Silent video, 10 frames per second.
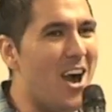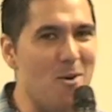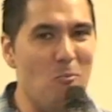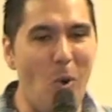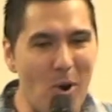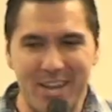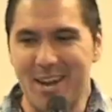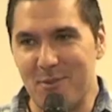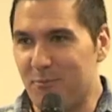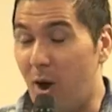I'm walking
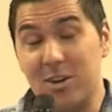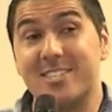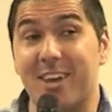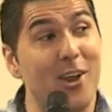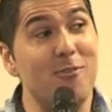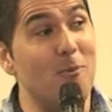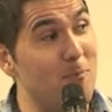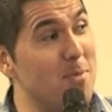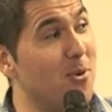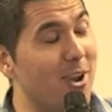up honestly, I don't
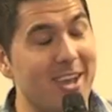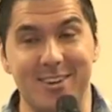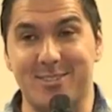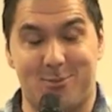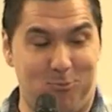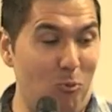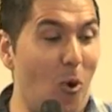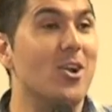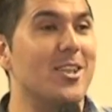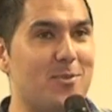remember it, I just
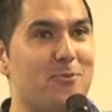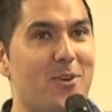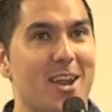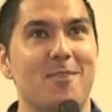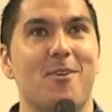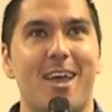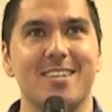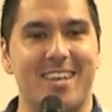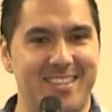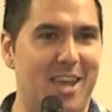walked up the front and my
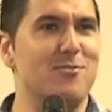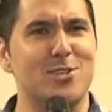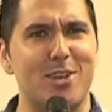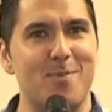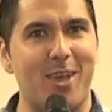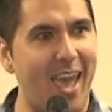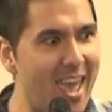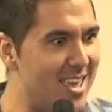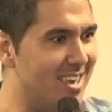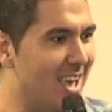hands up. Dave was looking at me and going,
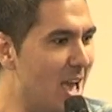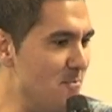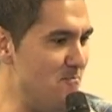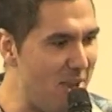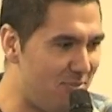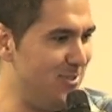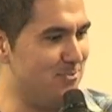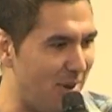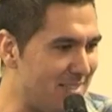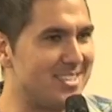hey, Matthew's
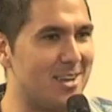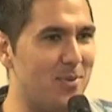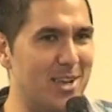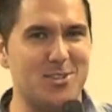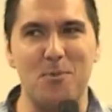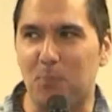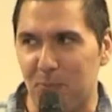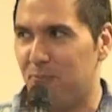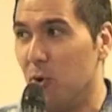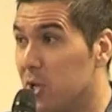brother's up here. So
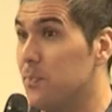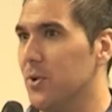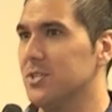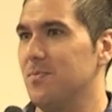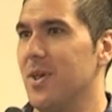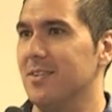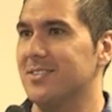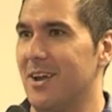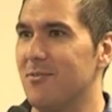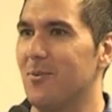fully points me out
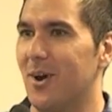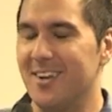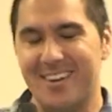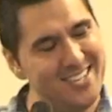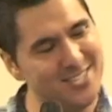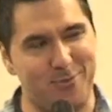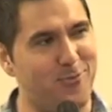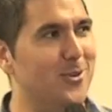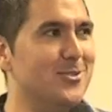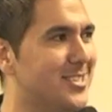to everyone, and I just
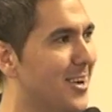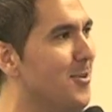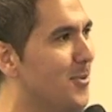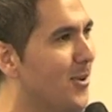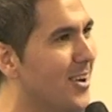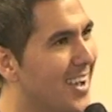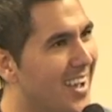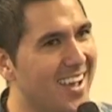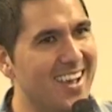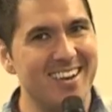feel terrible.
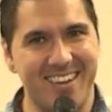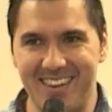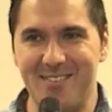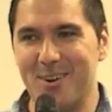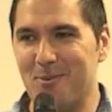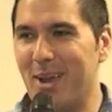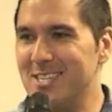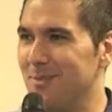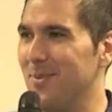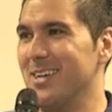Okay, what a way
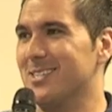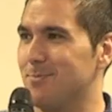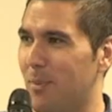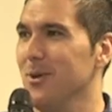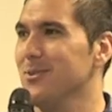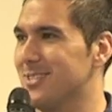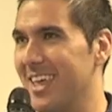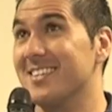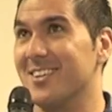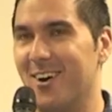to be exposed,
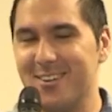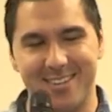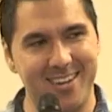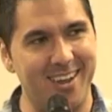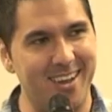thanks God,